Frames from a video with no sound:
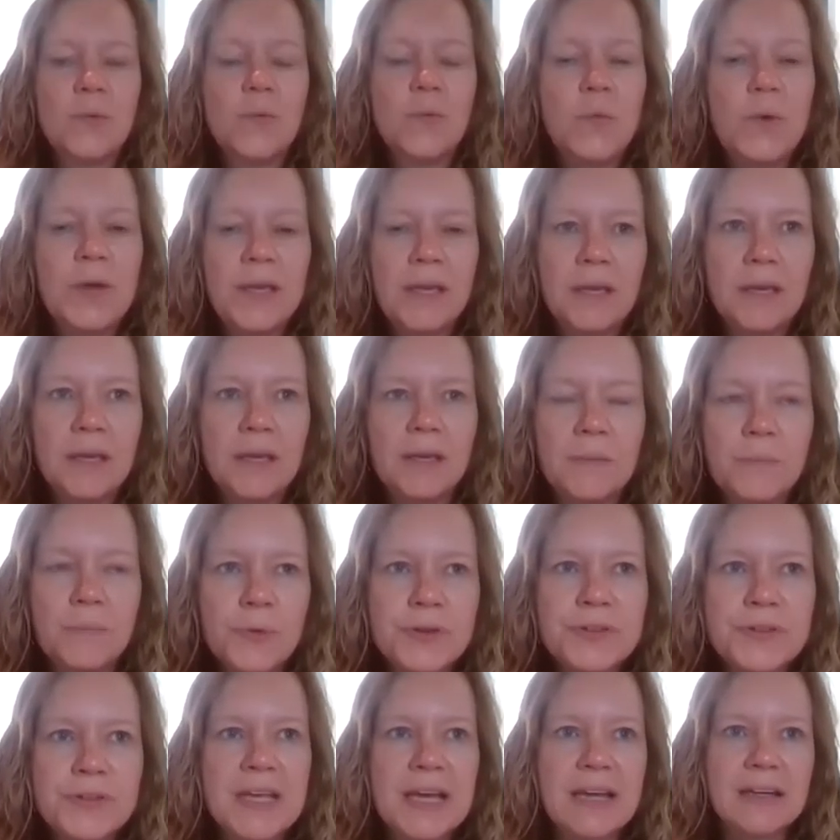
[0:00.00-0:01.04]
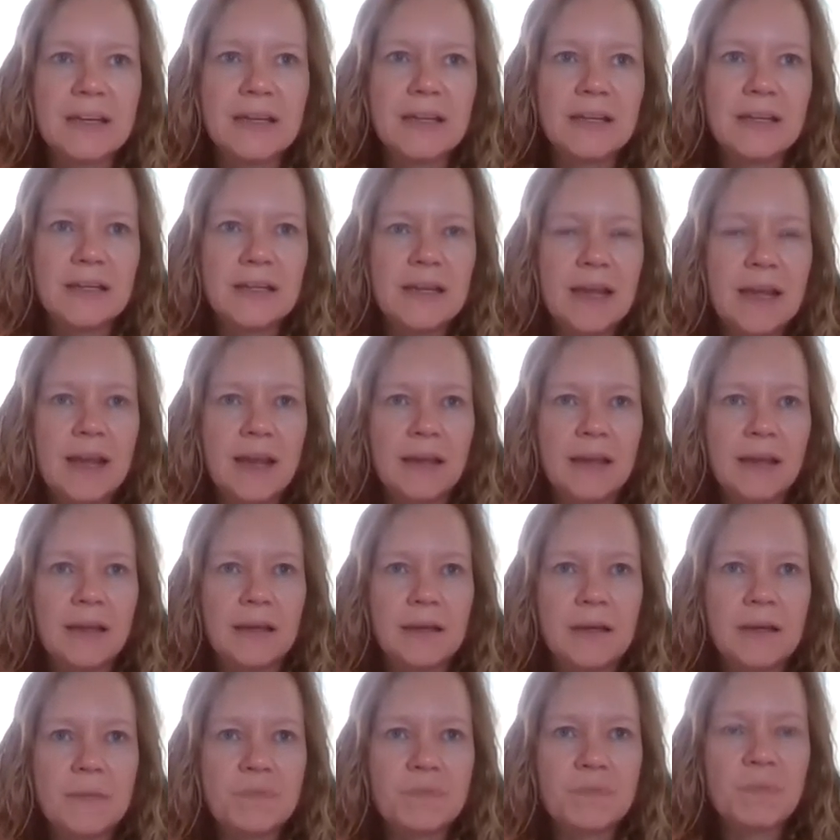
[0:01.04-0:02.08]
we presented a
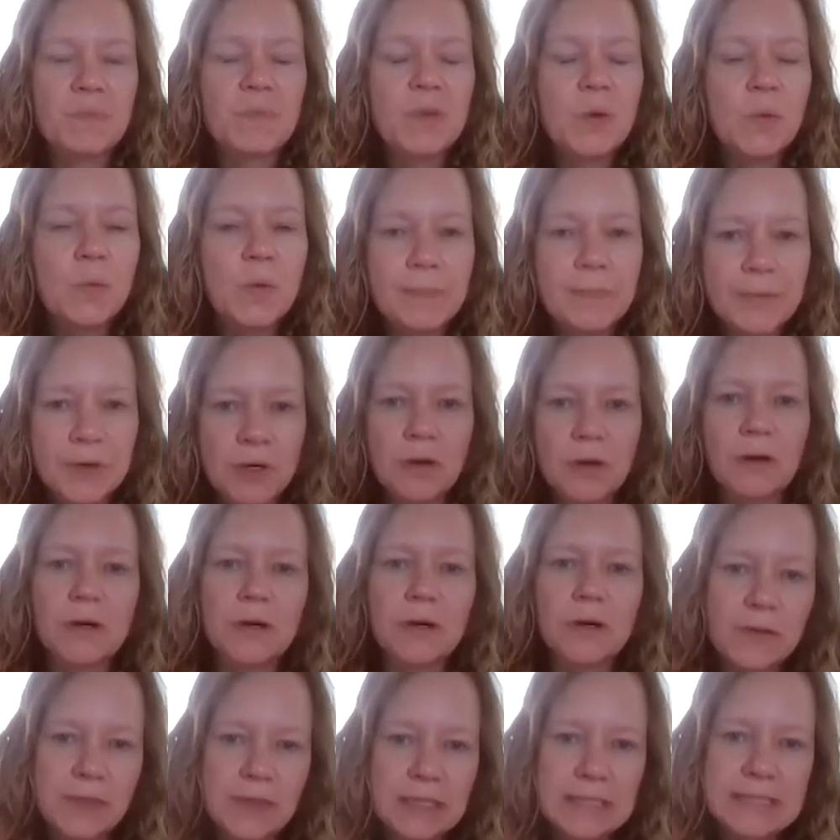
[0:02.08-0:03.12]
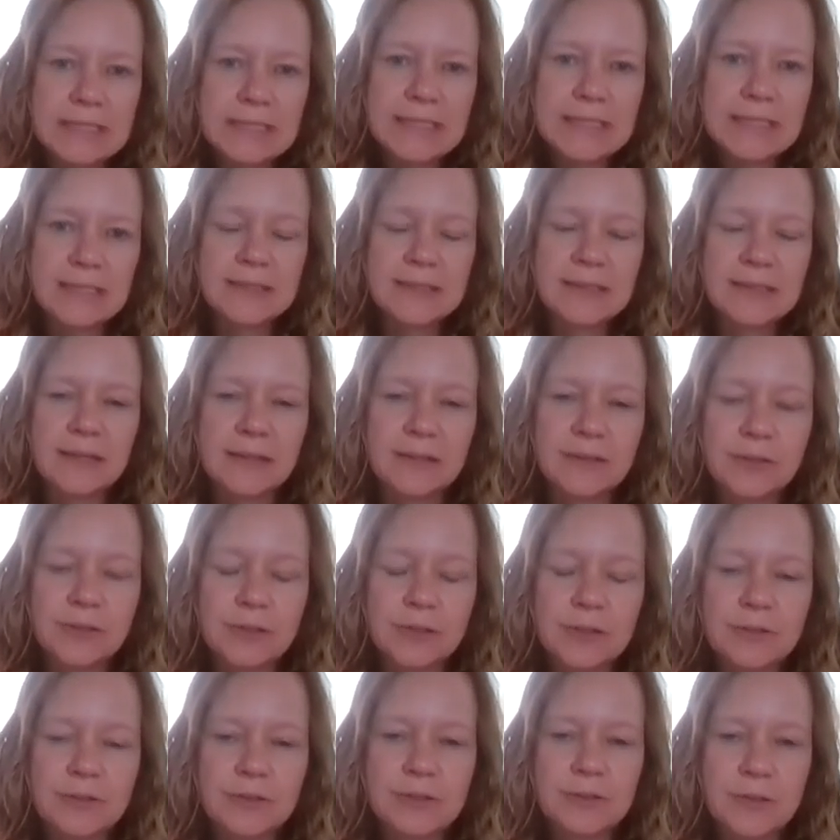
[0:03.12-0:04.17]
webinar on the leasing
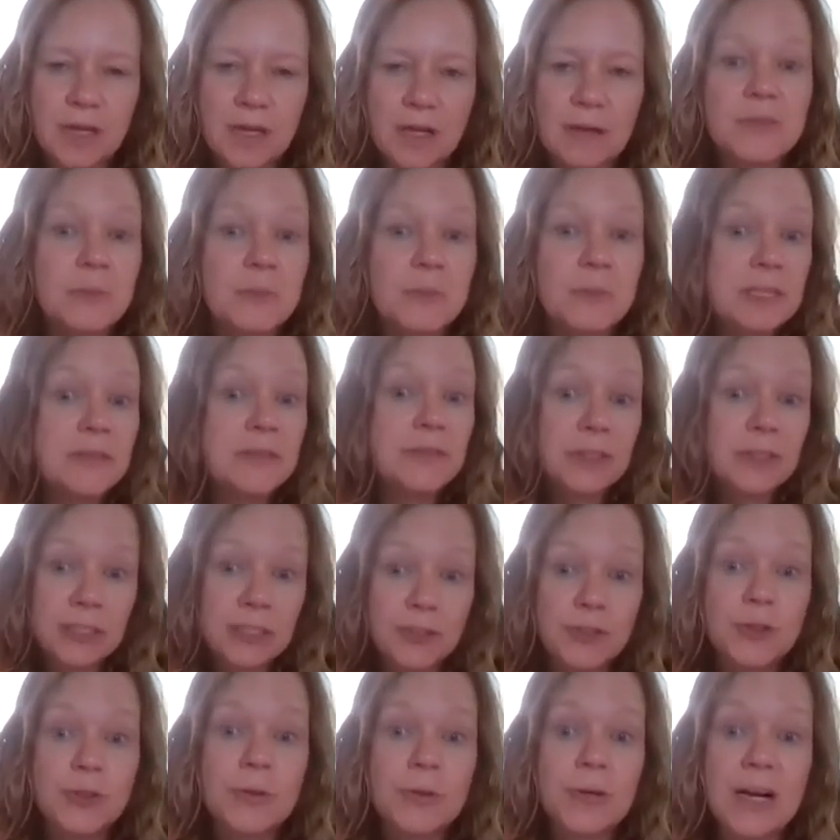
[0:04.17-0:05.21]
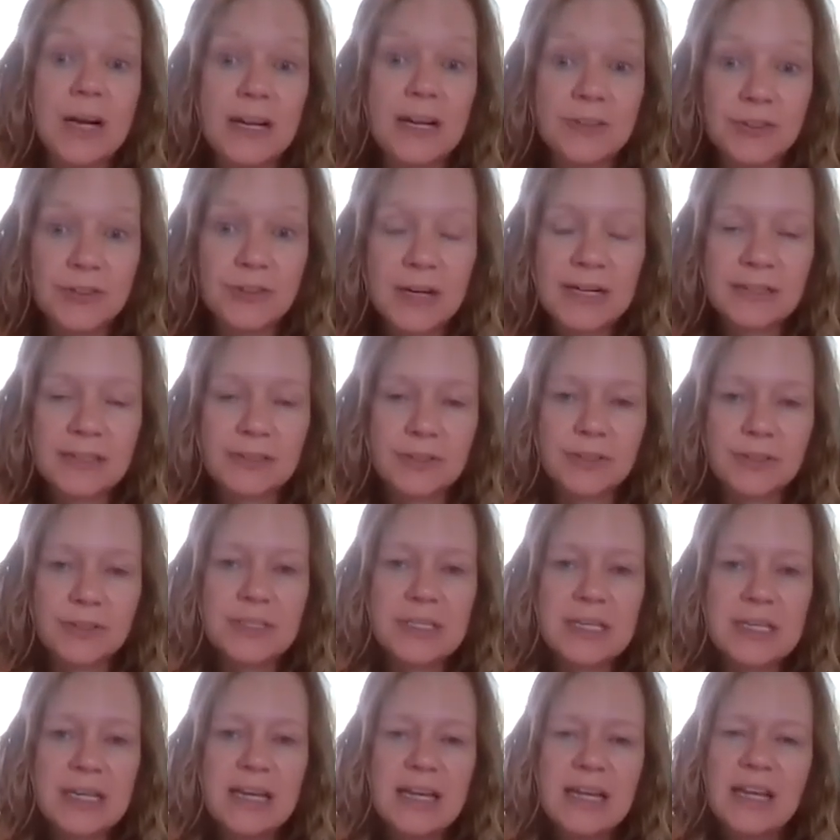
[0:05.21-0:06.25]
standards, specifically to contractors.